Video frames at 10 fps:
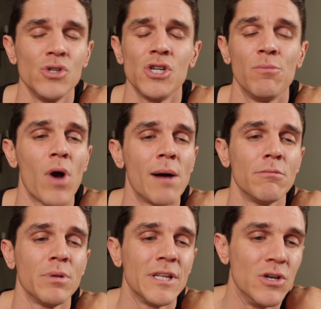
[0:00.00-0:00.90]
She
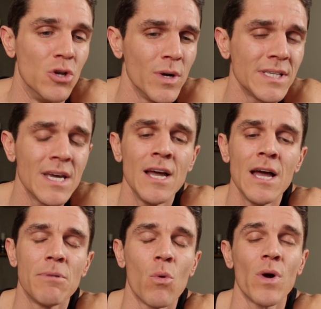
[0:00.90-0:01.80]
probably knew it,
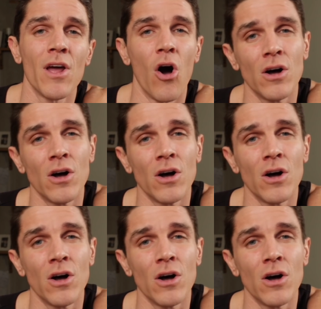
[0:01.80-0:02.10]
but what I